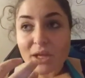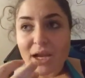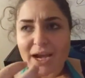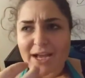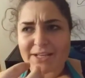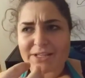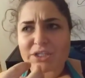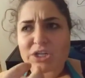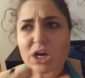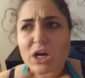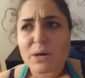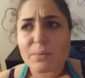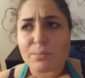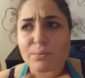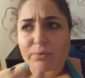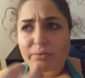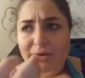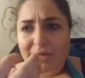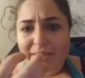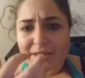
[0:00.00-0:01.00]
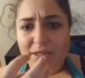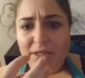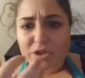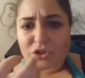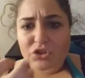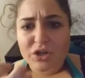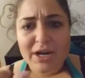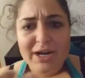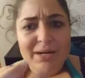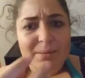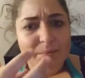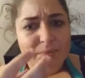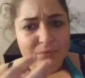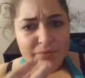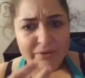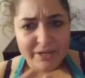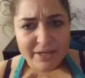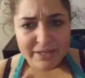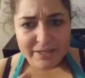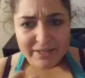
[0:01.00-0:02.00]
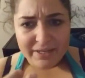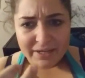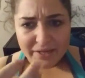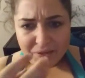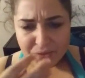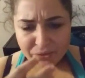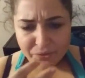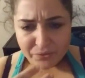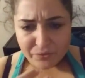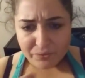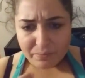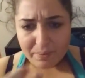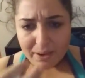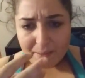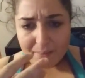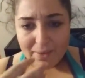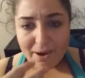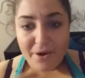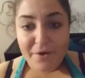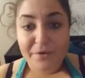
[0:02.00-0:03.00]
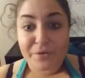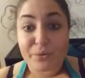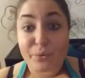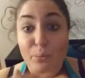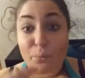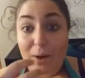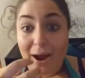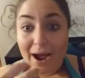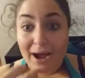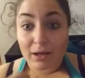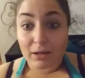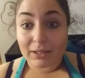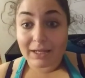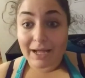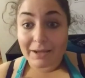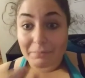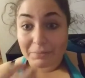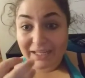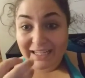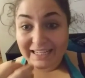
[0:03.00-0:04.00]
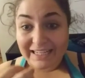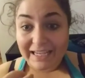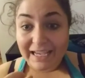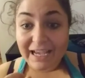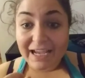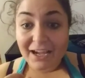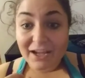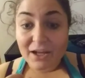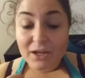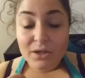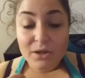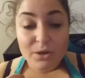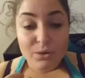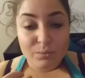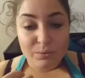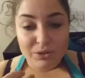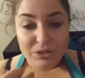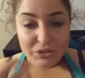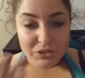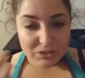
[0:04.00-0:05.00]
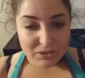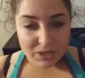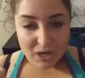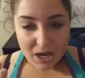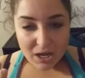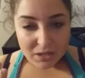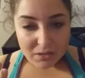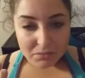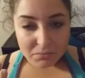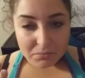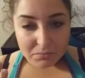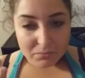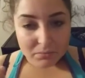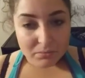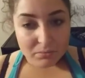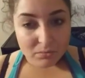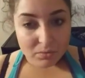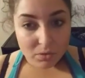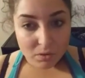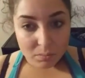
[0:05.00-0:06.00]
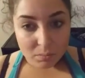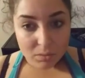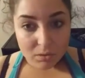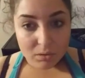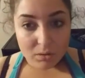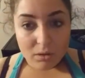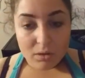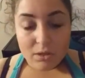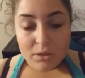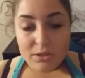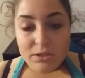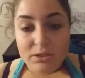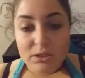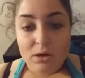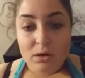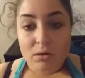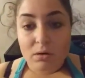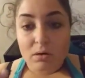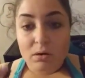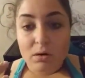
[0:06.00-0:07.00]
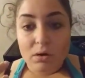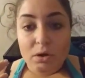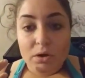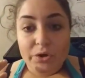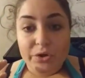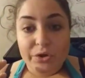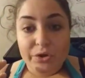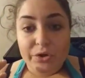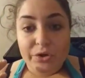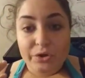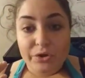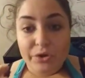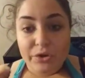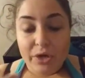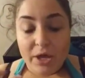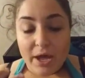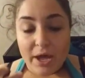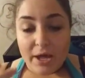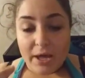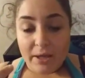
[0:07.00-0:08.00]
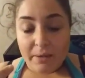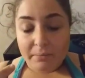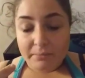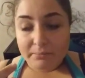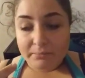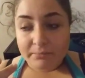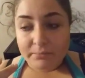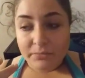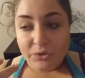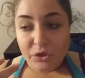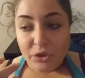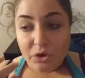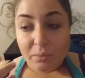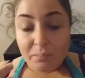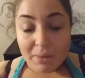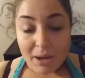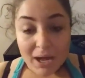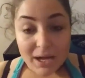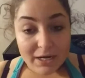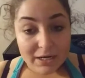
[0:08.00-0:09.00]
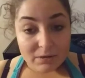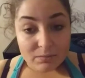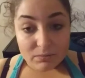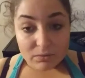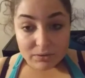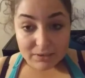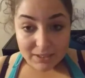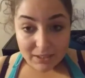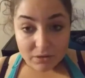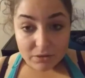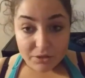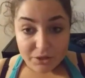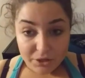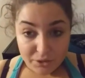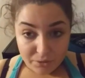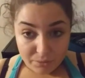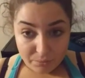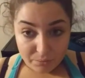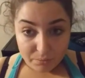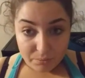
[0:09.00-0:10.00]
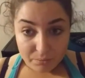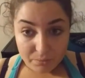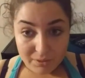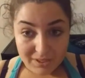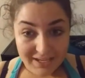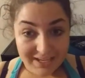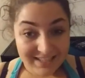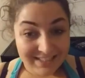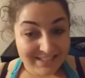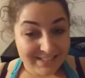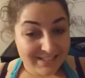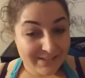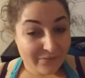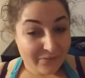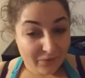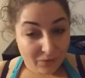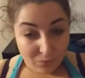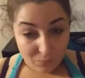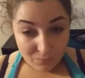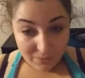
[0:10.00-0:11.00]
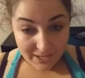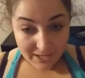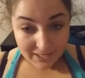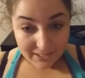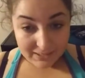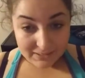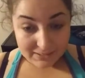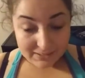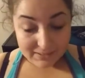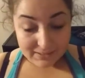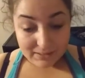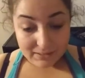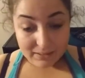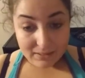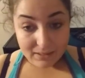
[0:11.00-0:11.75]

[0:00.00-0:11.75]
I start trying to breathe in through my mouth while I'm eating, which is not normal. So, your body will tell you in different ways.